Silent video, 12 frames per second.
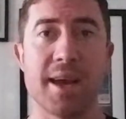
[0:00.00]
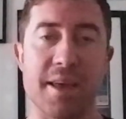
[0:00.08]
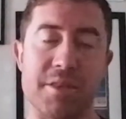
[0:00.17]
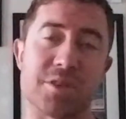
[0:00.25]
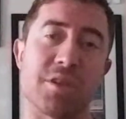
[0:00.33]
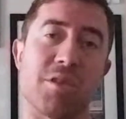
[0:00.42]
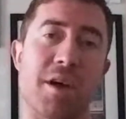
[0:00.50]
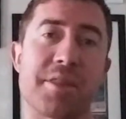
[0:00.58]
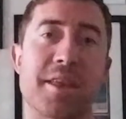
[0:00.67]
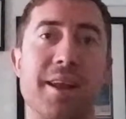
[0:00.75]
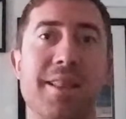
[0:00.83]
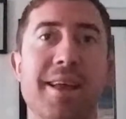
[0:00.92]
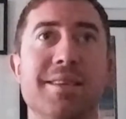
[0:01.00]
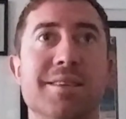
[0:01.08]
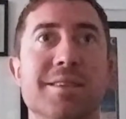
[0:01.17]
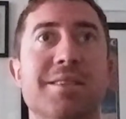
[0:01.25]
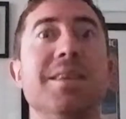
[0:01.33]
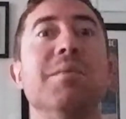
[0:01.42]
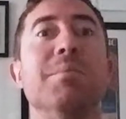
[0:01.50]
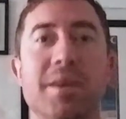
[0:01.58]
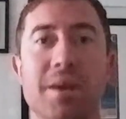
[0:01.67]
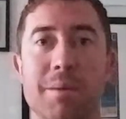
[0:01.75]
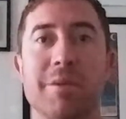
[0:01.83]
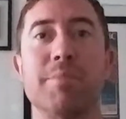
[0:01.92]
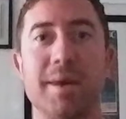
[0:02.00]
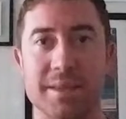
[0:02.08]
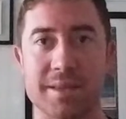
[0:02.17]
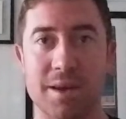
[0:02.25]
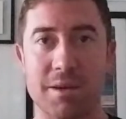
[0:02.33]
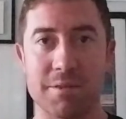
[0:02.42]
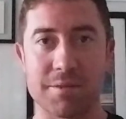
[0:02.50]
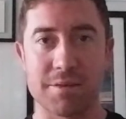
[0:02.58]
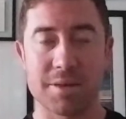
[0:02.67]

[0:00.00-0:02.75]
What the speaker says: and there's a lot that I'd like to see become of myself.